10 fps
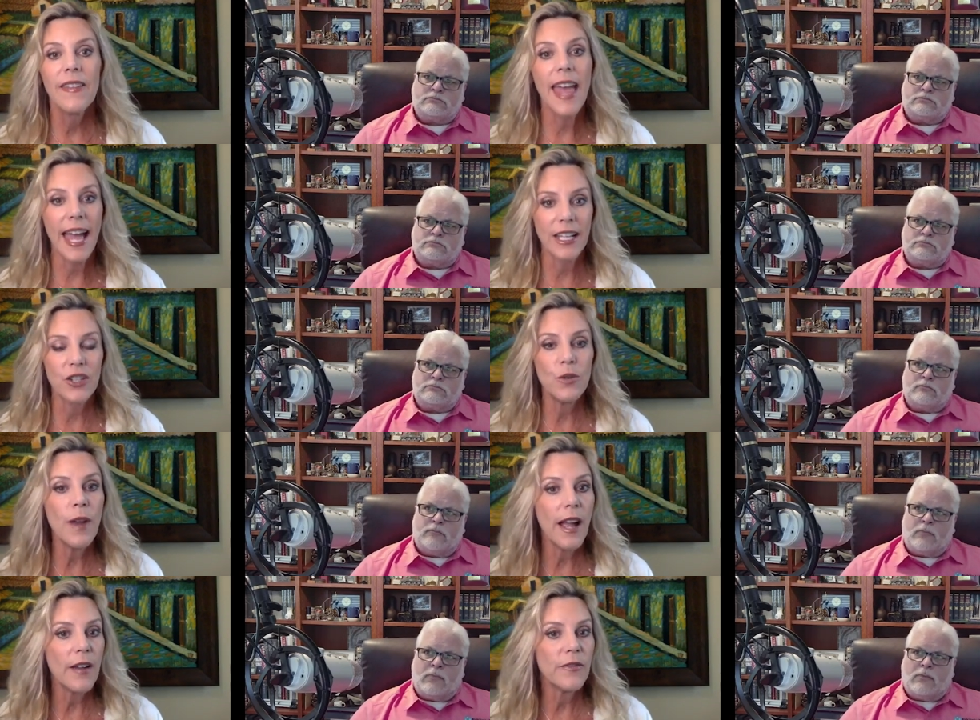Speaker 1: that?
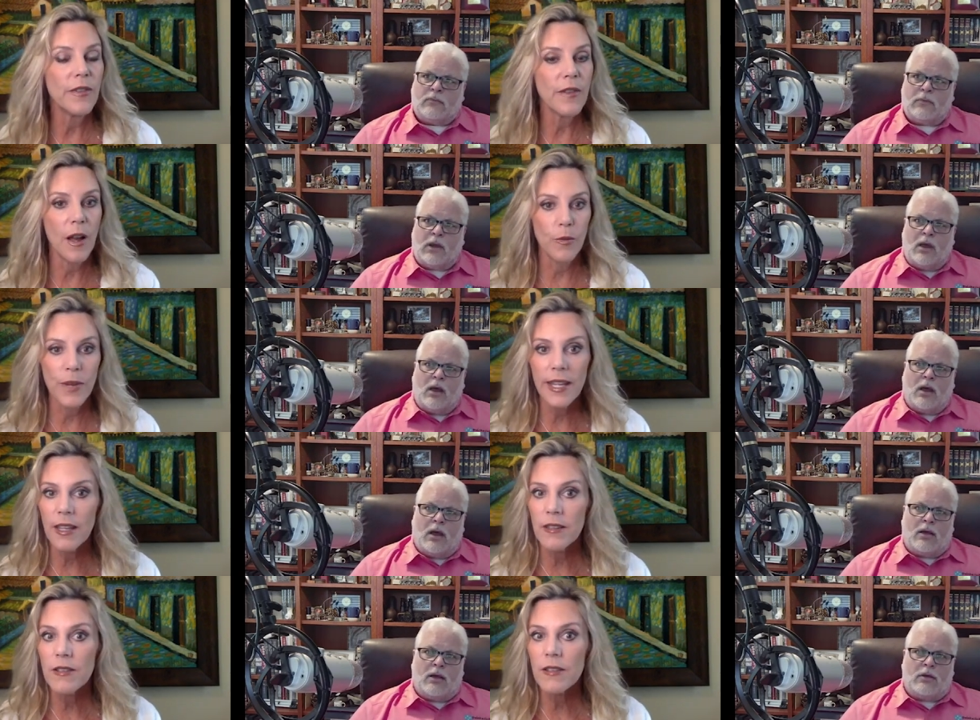You have uh,
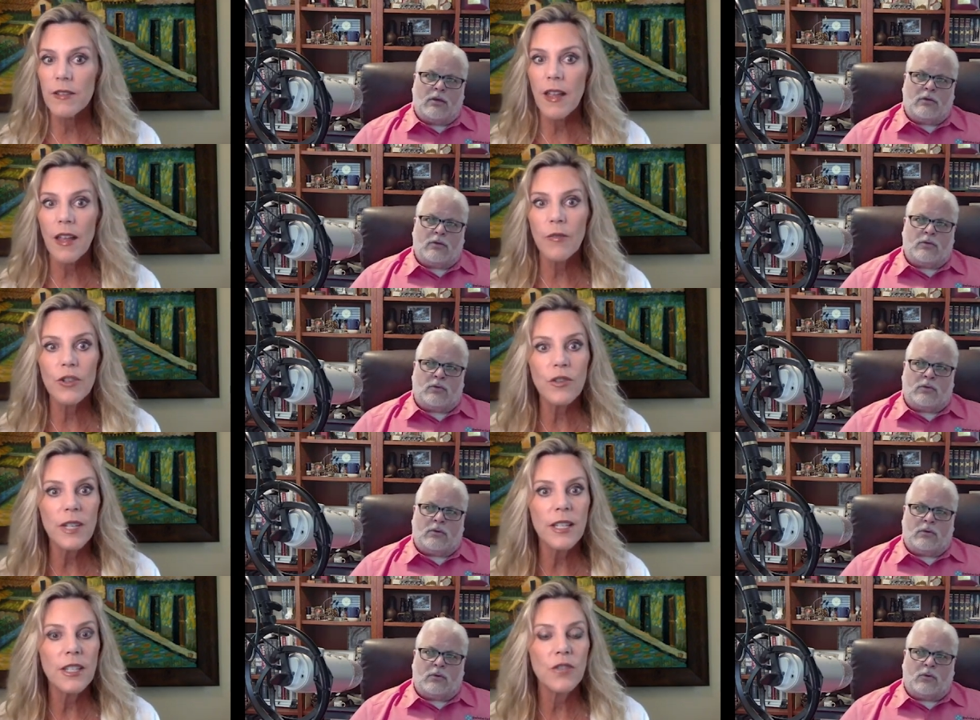weekend uh,
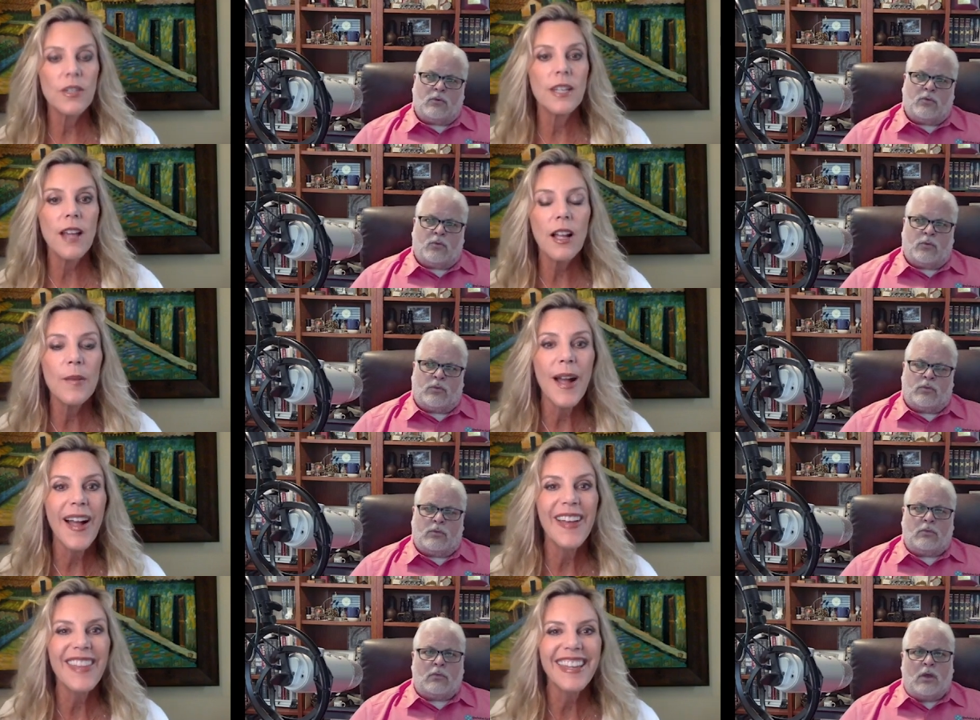retreats. You talk
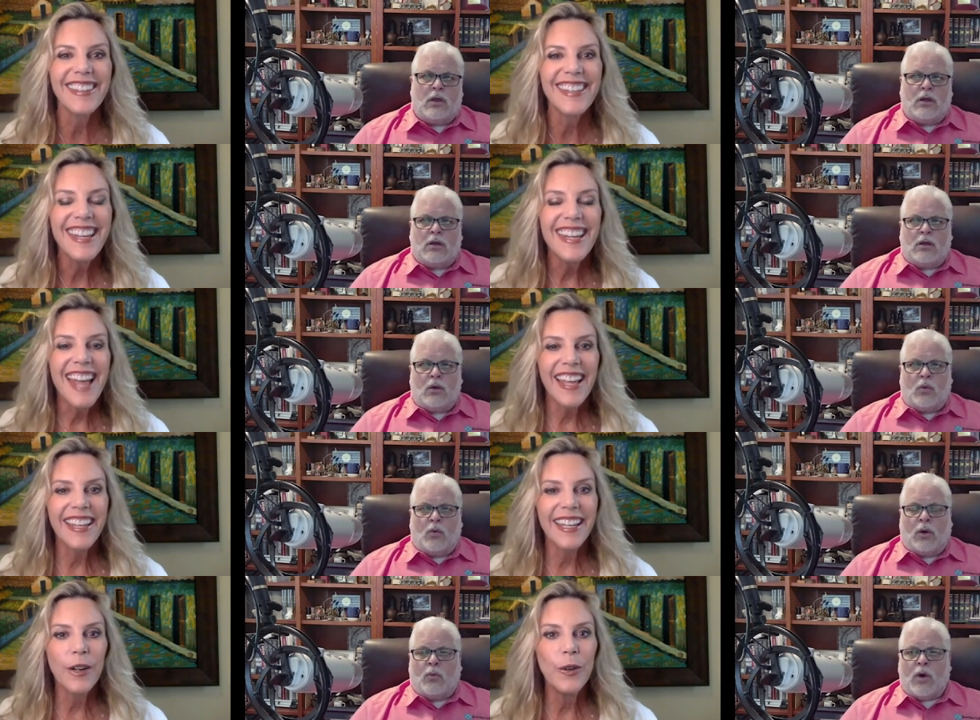about how they could
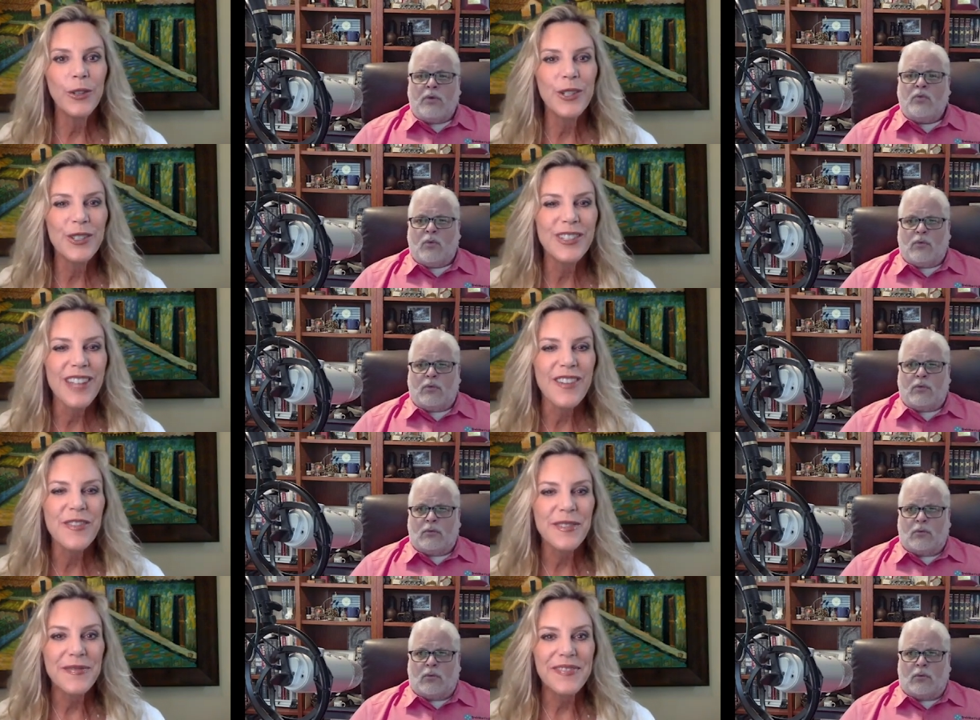get well, a one,
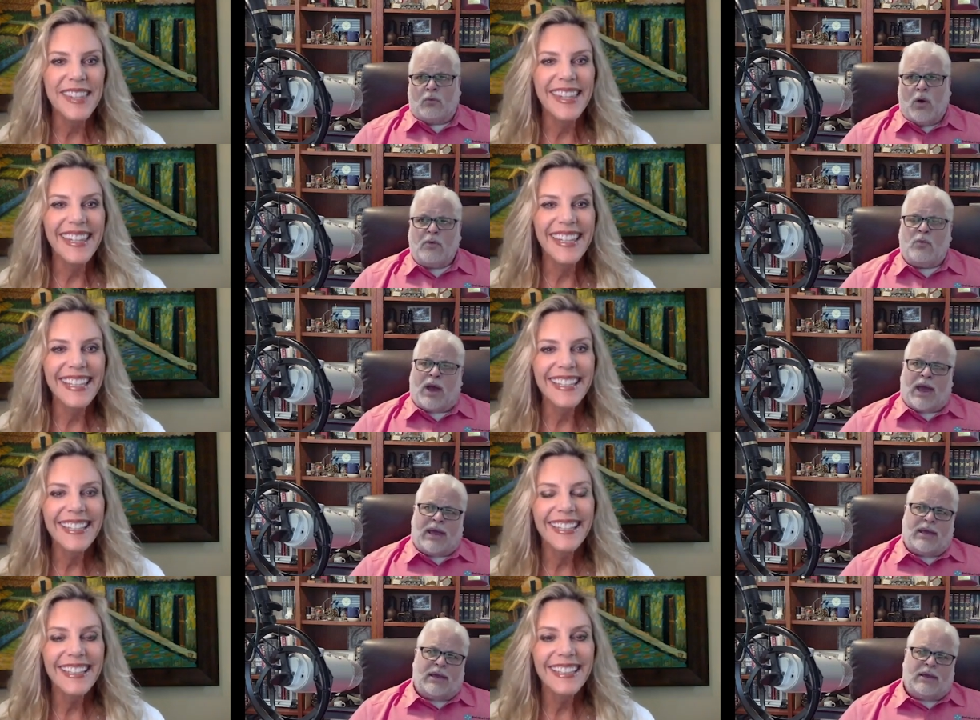
Speaker 2: One
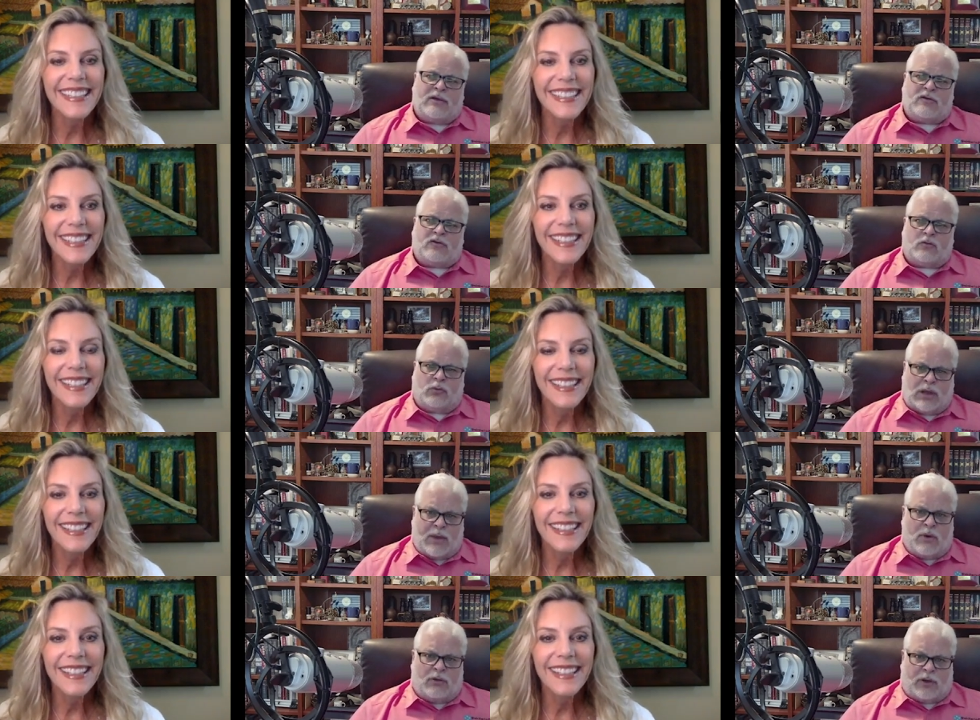way is
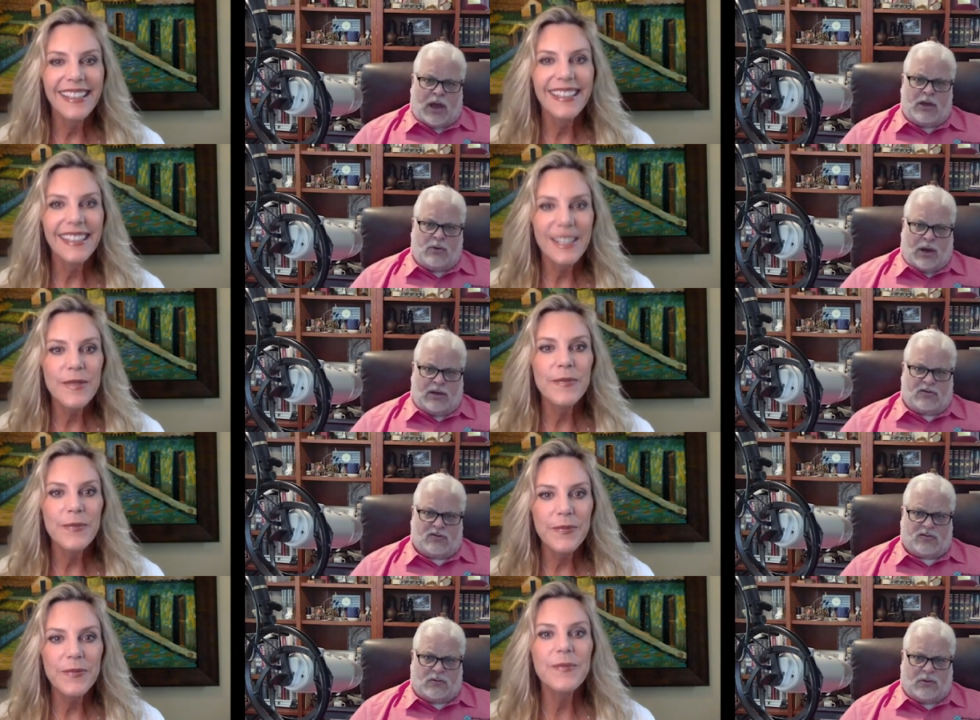
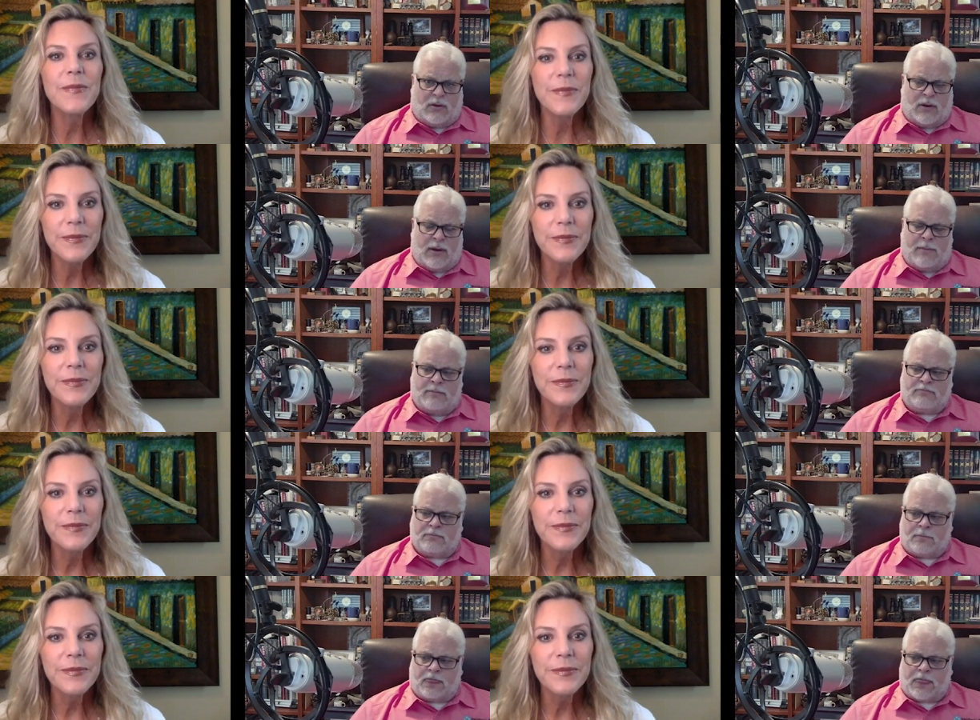relatewell.us. Um,
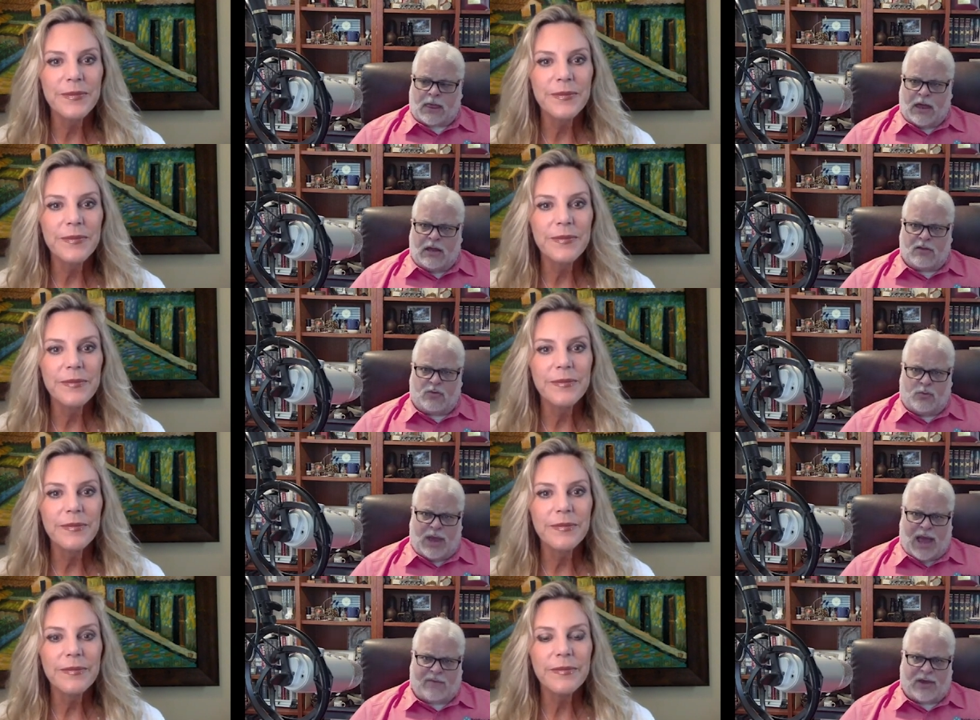is
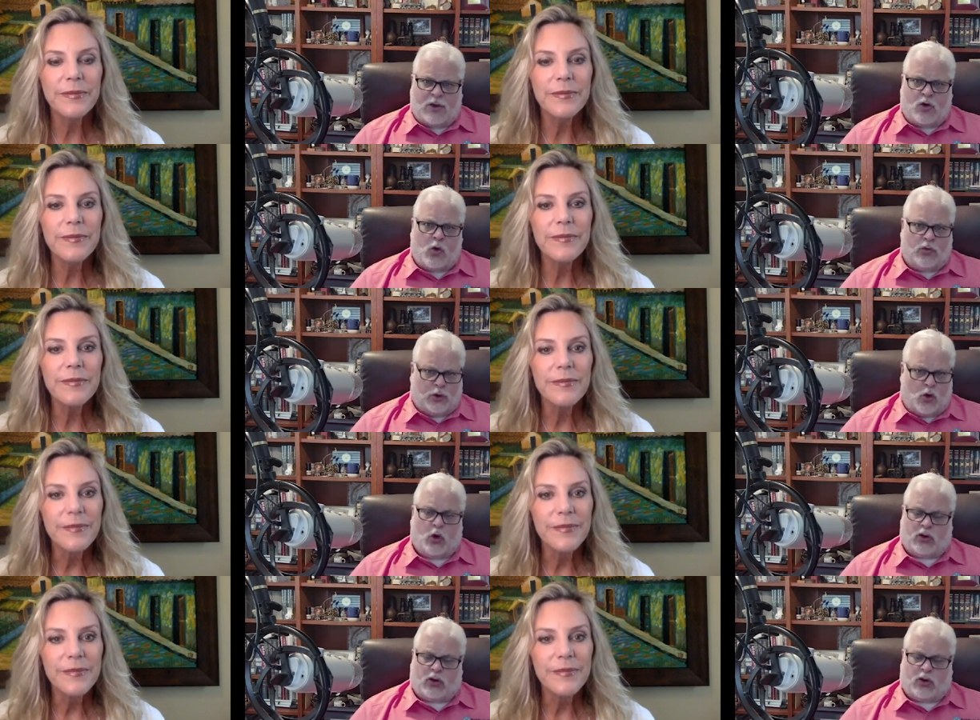we have a the core